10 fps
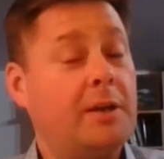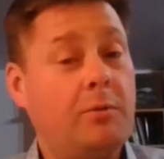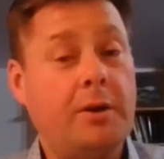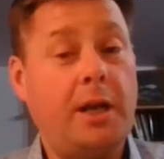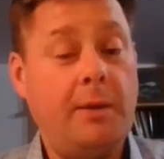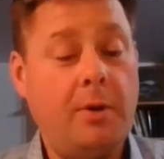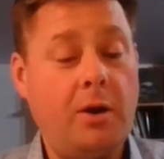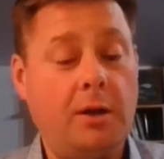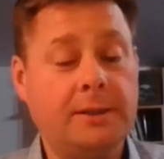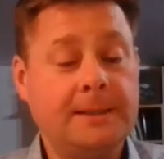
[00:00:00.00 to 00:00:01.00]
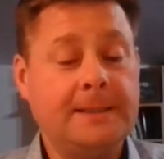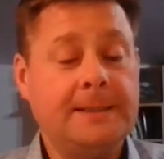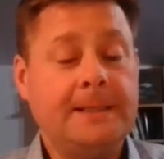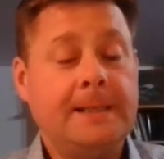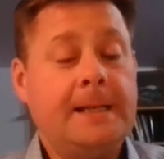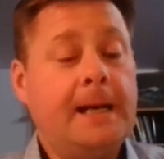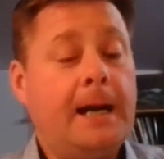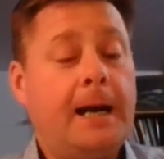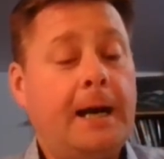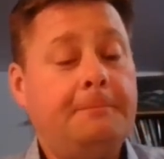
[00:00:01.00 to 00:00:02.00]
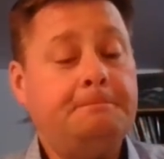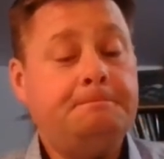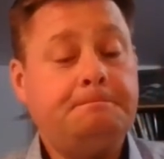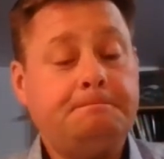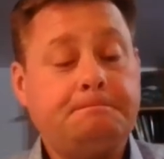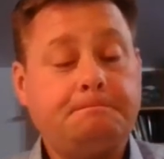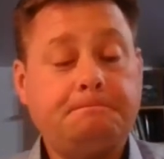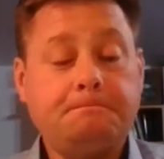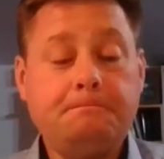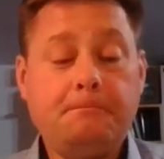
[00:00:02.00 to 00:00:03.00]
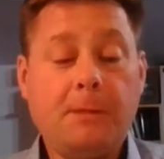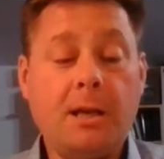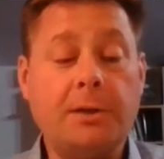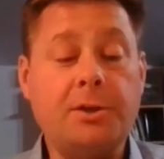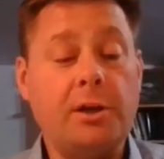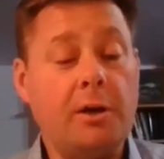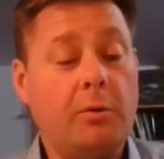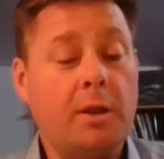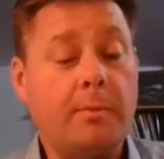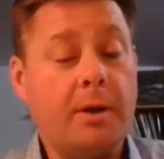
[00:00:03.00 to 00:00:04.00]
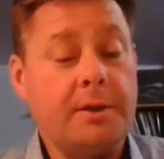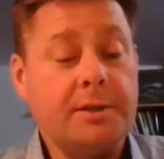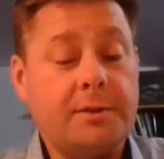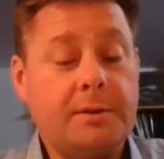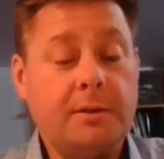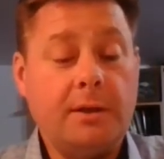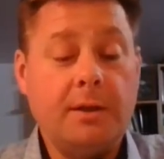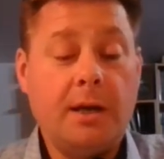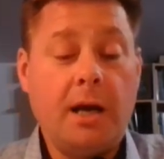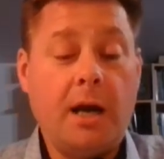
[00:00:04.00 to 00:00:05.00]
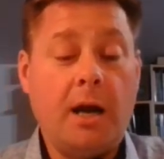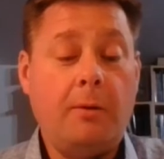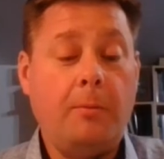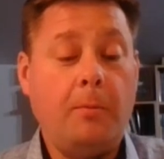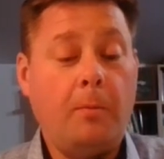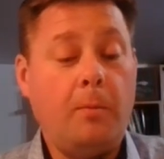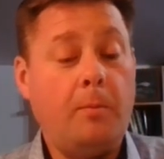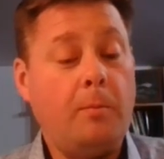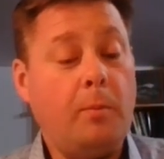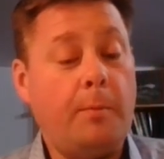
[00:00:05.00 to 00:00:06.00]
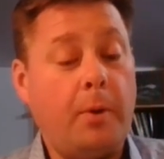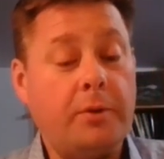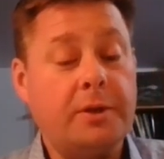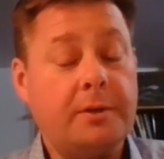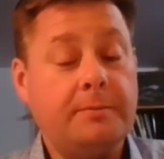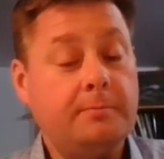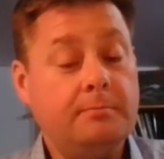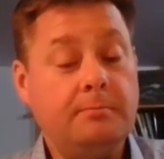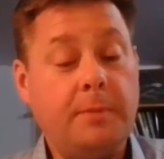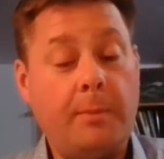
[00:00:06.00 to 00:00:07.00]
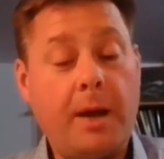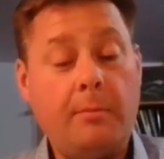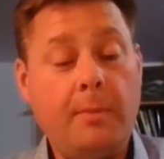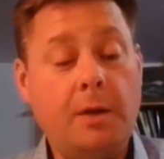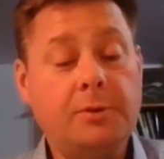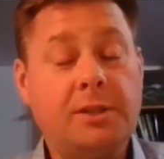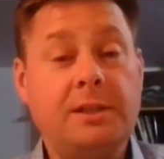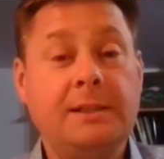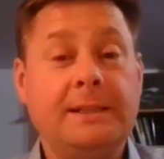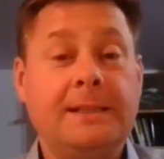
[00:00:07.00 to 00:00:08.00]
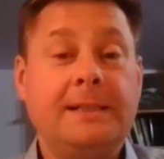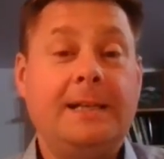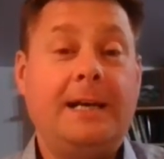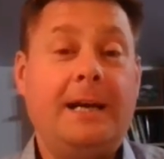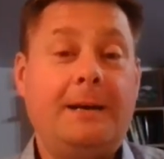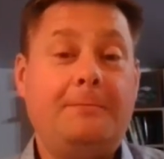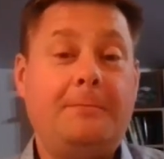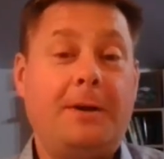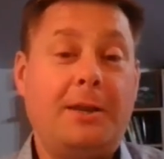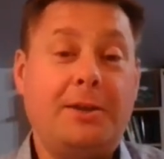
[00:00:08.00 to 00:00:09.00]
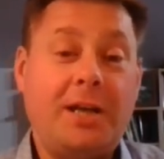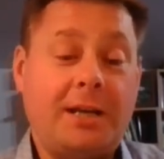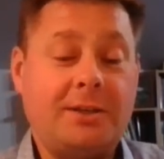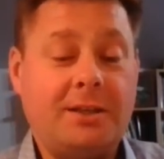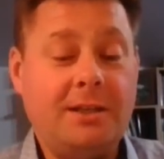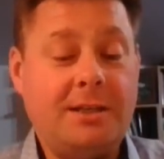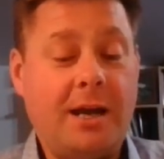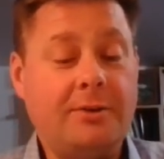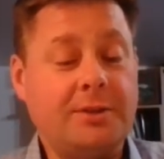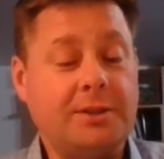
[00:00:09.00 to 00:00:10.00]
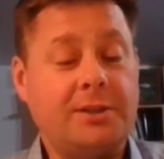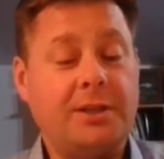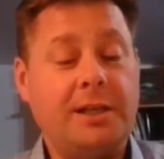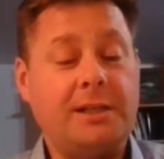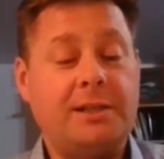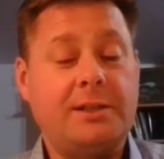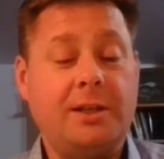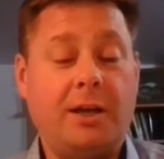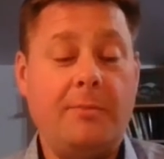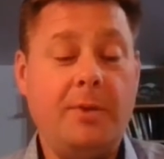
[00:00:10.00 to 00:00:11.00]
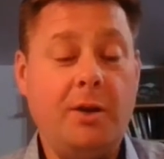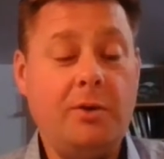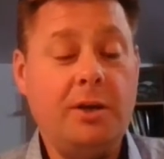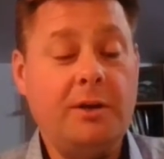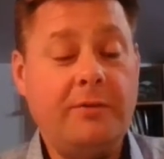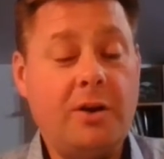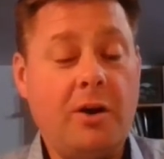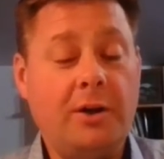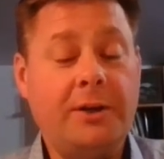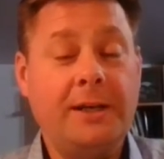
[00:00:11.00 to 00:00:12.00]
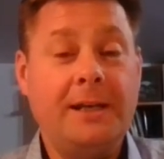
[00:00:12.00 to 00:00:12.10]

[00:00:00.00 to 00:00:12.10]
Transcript: They want him gone. Now, do you know what the brothers were bothered about most? The text tells us that it's the communion of God